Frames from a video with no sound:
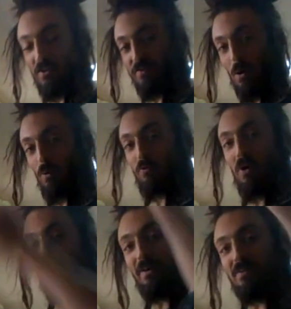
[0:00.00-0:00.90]
is that what
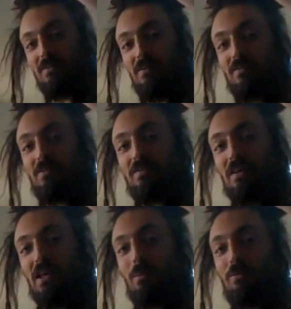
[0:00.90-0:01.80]
rises is
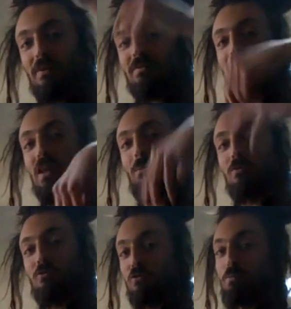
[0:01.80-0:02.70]
steam, and that steam
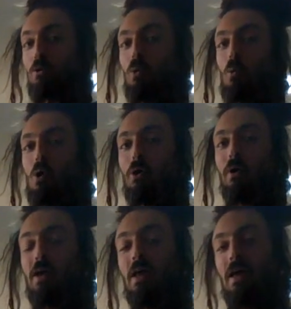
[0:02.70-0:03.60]
is just pure
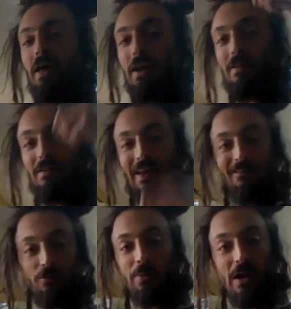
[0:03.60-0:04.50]
water, and it
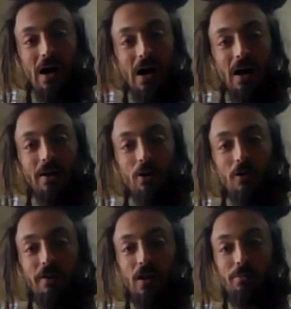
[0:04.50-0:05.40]
leaves behind
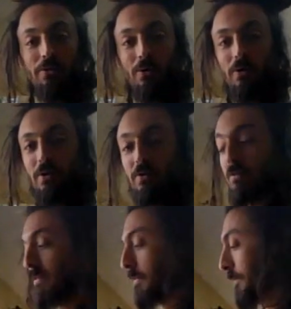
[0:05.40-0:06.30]
all the
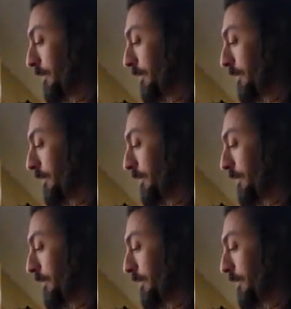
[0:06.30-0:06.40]
impurities.